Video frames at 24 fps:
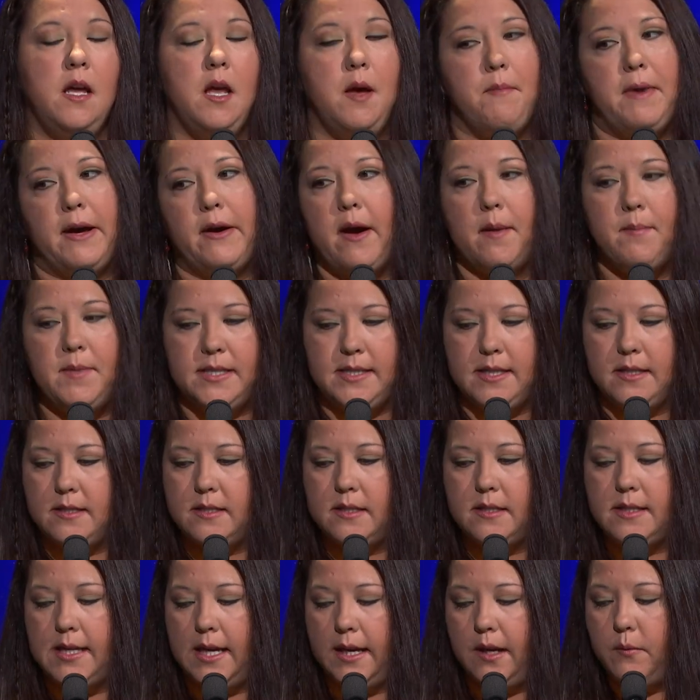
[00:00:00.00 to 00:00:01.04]
My grandma says
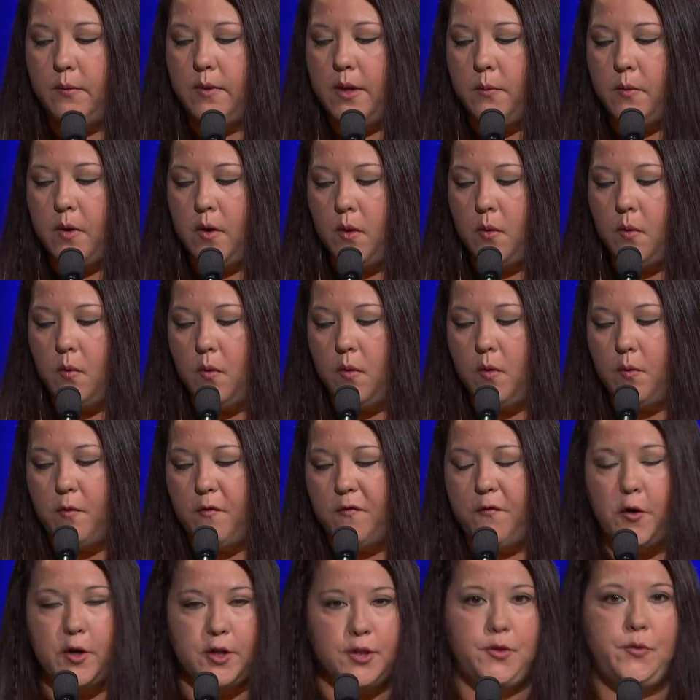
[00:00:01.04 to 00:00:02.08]
it's like we were
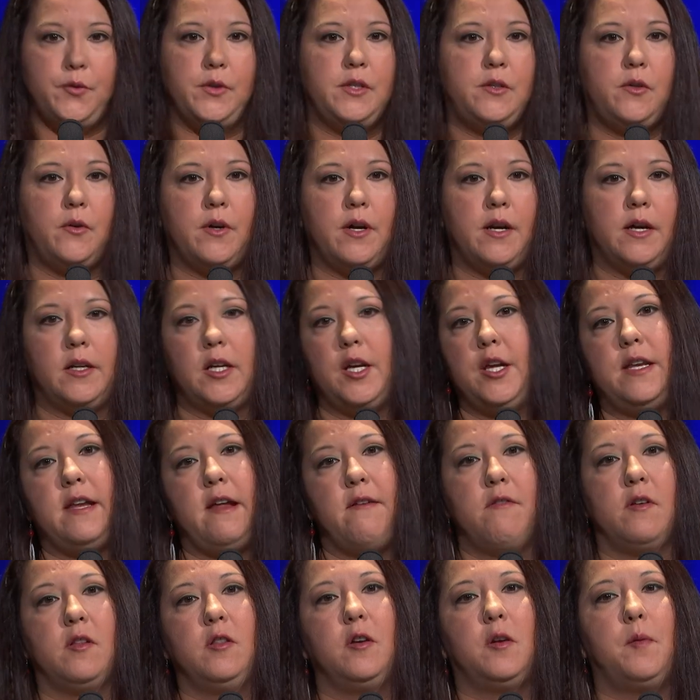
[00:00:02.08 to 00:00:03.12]
forced through a door and could
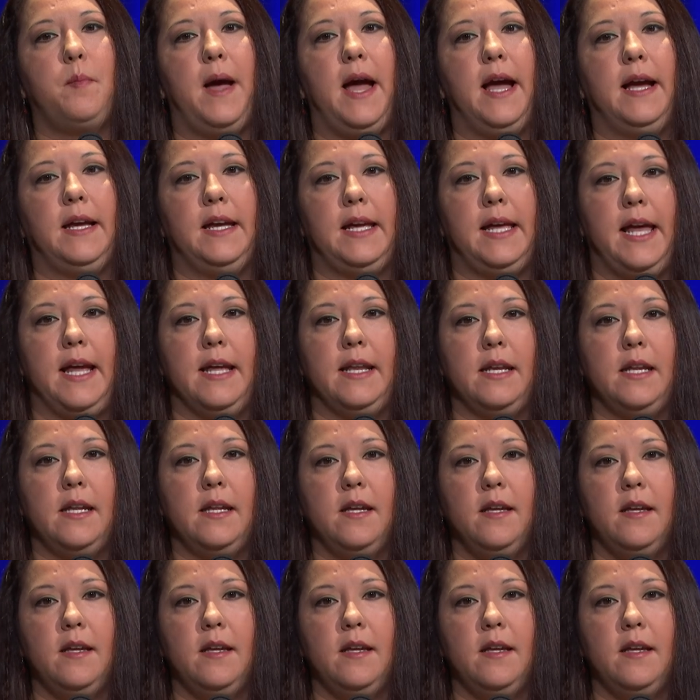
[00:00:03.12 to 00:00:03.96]
never look back again.